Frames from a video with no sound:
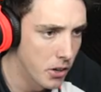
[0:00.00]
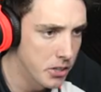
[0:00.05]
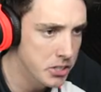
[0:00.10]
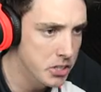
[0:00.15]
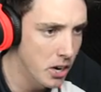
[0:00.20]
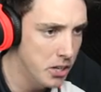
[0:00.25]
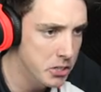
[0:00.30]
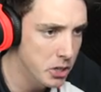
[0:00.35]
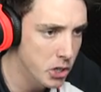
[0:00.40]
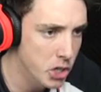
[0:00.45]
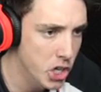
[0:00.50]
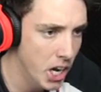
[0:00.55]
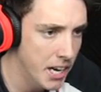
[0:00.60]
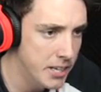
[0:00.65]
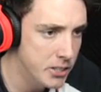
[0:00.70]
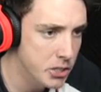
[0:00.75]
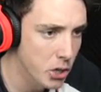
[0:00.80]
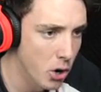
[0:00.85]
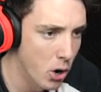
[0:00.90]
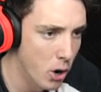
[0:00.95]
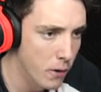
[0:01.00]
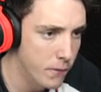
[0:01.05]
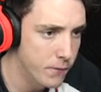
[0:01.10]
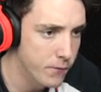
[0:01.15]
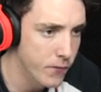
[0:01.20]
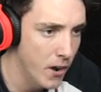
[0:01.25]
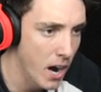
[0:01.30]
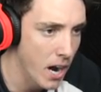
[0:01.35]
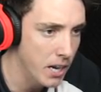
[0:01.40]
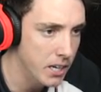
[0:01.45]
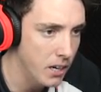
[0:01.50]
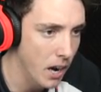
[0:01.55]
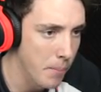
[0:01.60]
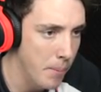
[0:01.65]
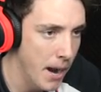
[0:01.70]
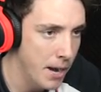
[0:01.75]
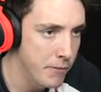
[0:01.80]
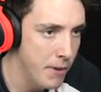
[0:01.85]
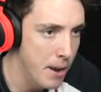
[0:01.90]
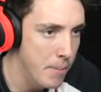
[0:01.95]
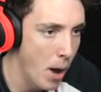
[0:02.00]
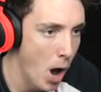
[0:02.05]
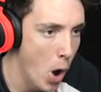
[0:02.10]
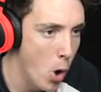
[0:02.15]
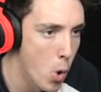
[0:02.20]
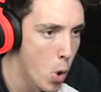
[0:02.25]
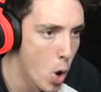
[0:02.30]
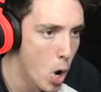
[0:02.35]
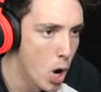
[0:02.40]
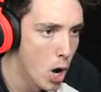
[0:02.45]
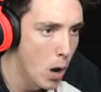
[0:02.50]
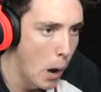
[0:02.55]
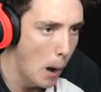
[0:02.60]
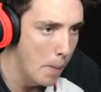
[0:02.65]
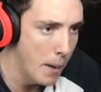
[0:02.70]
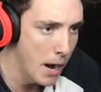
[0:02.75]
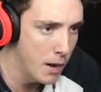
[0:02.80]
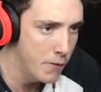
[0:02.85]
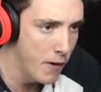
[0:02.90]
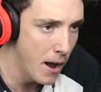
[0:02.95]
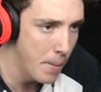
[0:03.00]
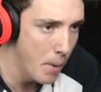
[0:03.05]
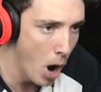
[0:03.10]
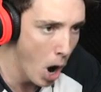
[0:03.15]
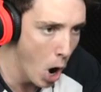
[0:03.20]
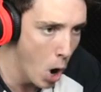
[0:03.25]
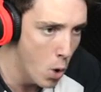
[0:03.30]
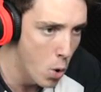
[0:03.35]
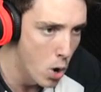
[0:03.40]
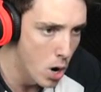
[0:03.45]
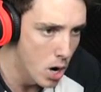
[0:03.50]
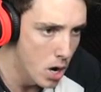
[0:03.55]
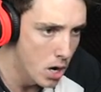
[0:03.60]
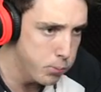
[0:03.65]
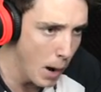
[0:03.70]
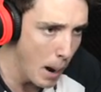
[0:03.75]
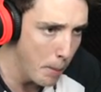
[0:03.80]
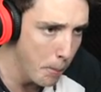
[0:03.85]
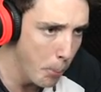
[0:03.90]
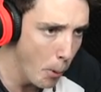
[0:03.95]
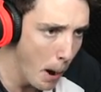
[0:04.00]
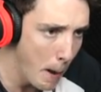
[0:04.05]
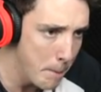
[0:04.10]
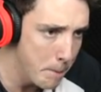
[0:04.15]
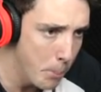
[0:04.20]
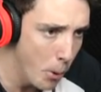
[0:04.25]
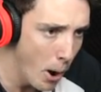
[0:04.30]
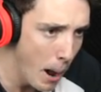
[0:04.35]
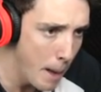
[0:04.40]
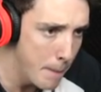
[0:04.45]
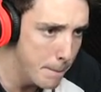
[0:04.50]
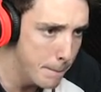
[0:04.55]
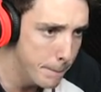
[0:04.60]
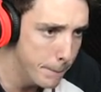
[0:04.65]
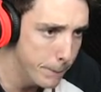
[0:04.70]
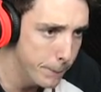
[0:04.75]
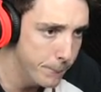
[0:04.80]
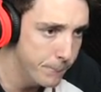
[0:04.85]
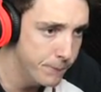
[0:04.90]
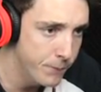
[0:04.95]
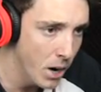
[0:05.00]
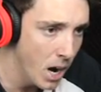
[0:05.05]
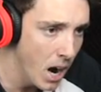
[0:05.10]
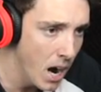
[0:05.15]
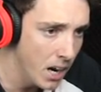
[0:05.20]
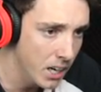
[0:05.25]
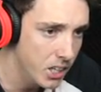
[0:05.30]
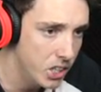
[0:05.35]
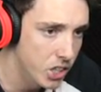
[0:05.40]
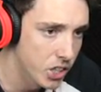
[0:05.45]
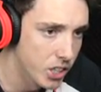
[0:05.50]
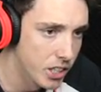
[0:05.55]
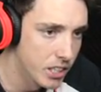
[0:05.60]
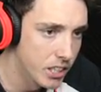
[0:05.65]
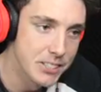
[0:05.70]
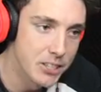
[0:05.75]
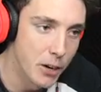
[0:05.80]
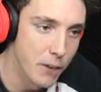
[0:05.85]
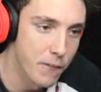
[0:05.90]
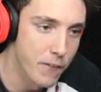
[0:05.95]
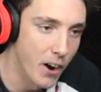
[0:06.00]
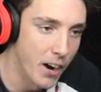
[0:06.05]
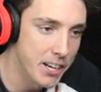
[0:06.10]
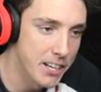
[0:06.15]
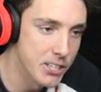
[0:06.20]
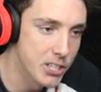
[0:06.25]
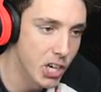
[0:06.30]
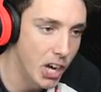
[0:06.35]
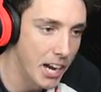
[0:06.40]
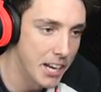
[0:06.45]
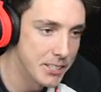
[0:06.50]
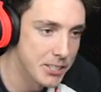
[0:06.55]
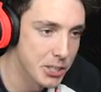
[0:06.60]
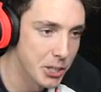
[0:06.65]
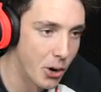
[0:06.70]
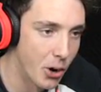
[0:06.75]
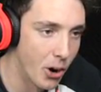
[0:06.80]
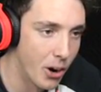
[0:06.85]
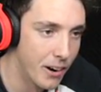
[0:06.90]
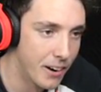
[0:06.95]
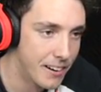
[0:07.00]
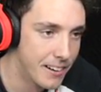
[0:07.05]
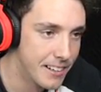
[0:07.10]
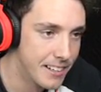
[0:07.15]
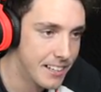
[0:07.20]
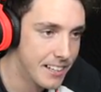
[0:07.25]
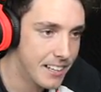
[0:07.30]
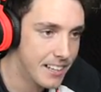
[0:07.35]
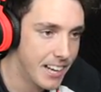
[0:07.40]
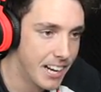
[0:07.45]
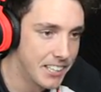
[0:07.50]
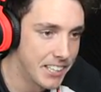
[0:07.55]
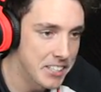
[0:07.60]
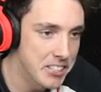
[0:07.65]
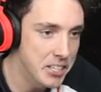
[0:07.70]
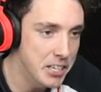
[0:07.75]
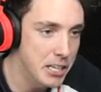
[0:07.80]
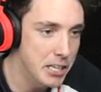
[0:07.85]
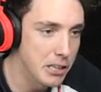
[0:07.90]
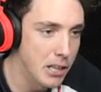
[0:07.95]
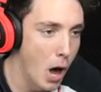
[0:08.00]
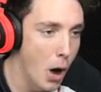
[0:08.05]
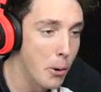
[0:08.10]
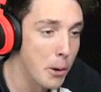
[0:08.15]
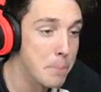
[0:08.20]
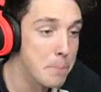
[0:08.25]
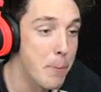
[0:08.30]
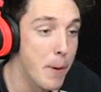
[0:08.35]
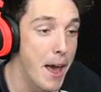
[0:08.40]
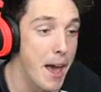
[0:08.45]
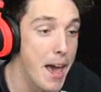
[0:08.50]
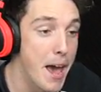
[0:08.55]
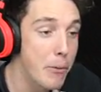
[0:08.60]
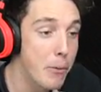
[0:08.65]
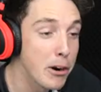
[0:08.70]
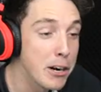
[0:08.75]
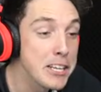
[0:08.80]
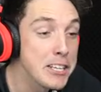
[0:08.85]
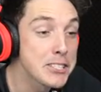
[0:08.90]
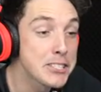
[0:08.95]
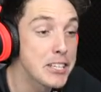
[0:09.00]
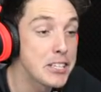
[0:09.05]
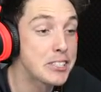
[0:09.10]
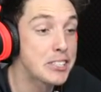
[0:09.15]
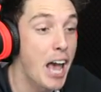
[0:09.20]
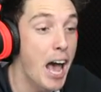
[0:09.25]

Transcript: Oh, this guy's got a chainsaw. Fuck, I'm out of ammo. I'm out of ammo. Blap, blap, blap. Fuck. got a fucking chainsaw. And that's a glowing bear. What is this